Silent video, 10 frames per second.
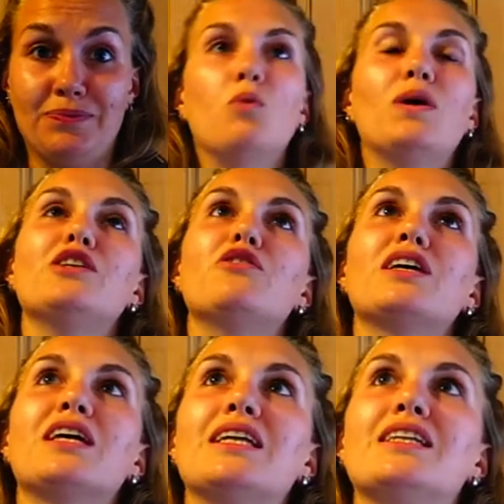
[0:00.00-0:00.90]
When you
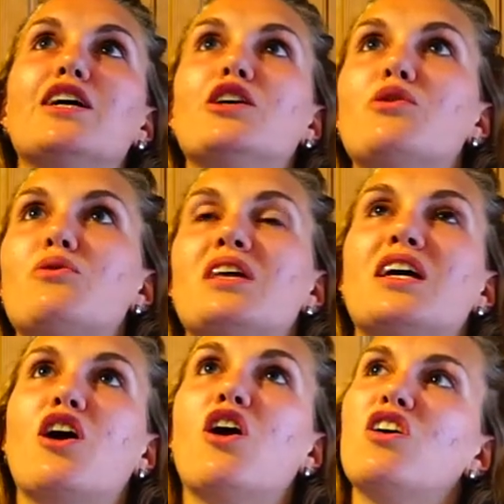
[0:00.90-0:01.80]
think India, you think
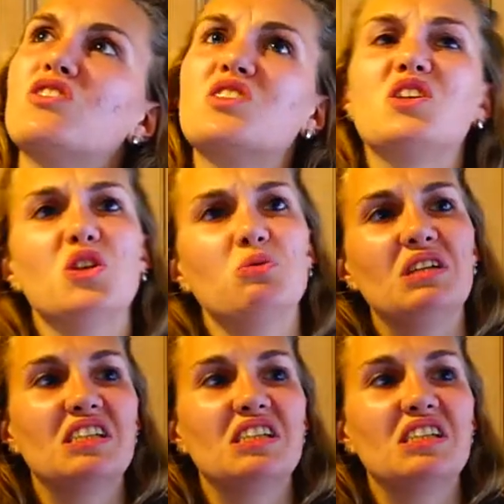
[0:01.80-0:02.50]
hot, humid,